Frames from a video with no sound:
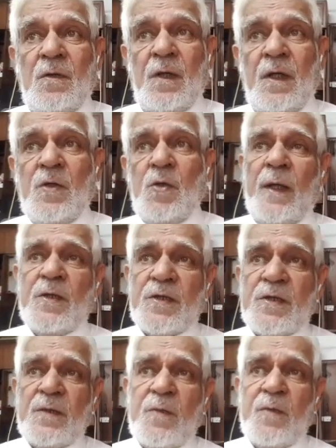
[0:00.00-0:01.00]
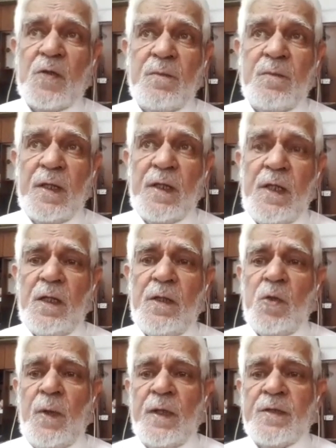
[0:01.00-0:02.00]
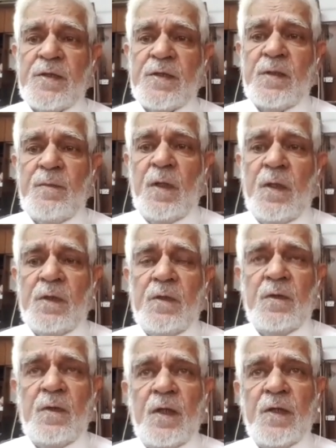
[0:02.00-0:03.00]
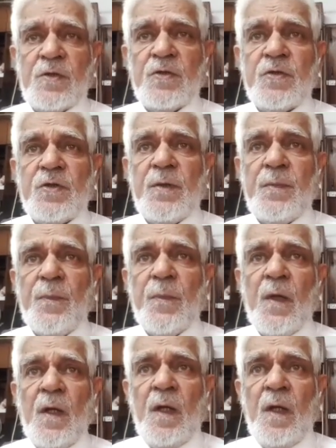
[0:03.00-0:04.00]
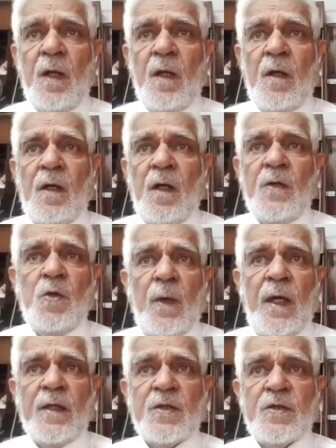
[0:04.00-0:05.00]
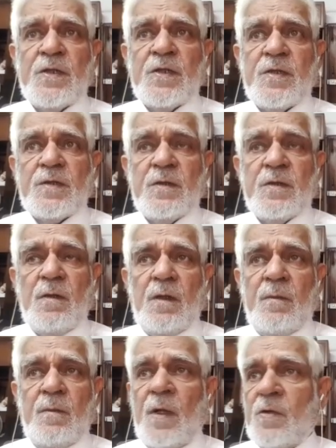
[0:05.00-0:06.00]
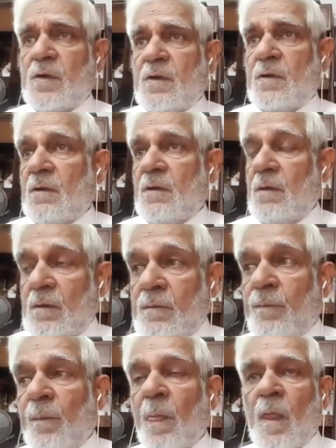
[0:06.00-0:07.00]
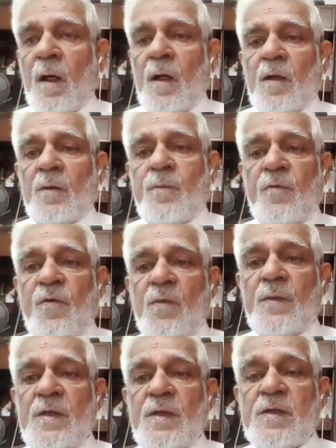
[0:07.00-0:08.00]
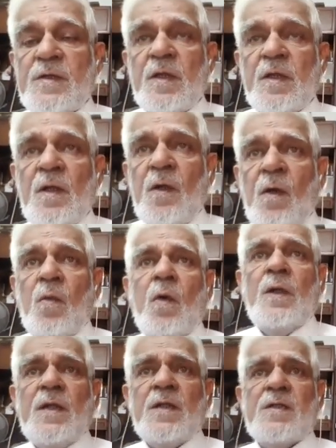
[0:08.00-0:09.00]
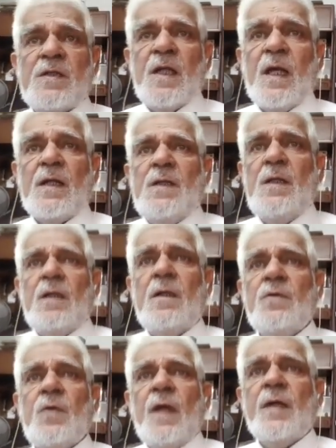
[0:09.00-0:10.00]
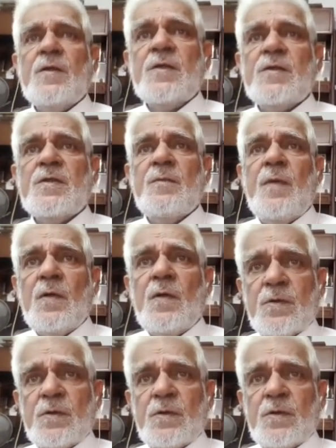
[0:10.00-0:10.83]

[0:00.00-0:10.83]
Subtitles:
Are you anxious about money? Are you anxious about a relationship? Are you anxious about a performance? What exactly are you anxious about?